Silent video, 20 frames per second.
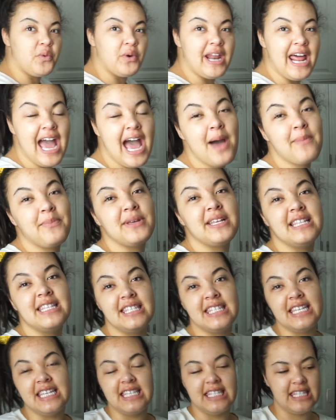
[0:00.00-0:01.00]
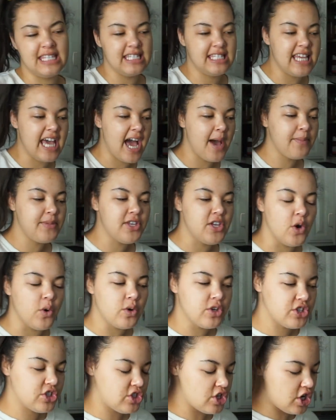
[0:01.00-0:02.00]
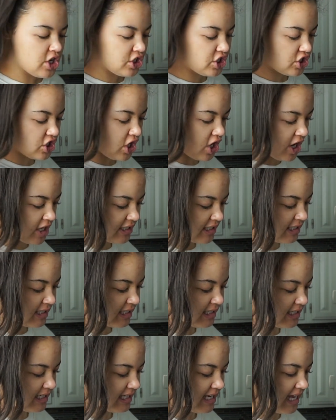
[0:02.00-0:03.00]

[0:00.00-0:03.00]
what happens is the tapioca starch causes it to